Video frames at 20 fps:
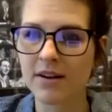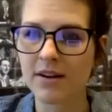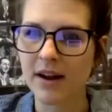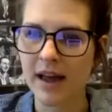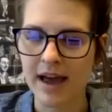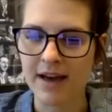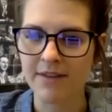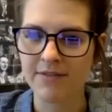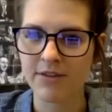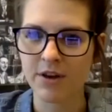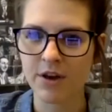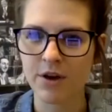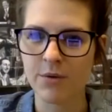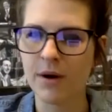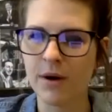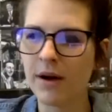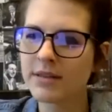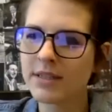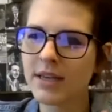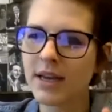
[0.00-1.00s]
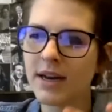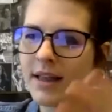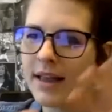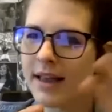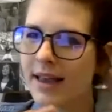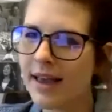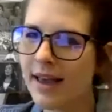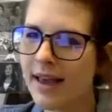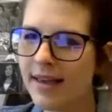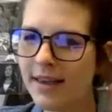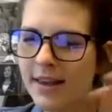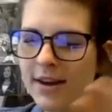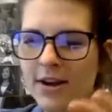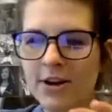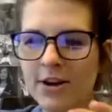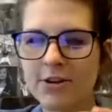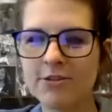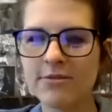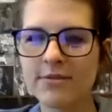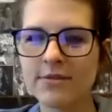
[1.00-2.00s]
and a half ago where I was kind of like, you
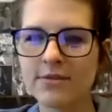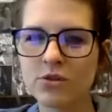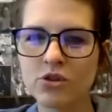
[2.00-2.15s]
know,